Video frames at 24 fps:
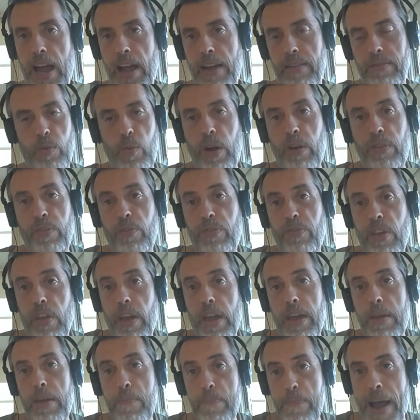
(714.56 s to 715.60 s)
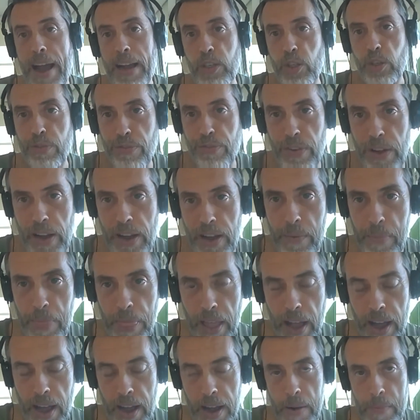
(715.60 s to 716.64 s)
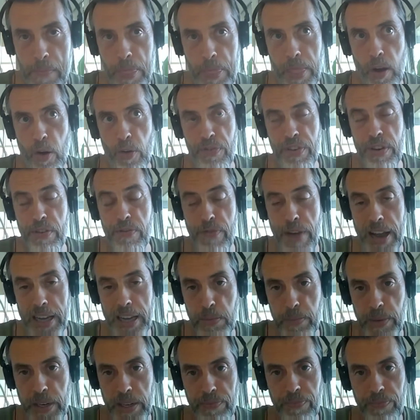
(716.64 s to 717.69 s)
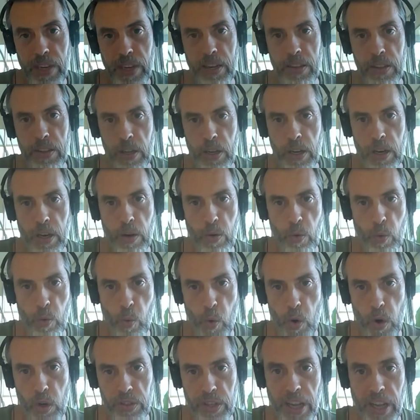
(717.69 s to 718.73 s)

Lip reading: one of the impacts of investment in the world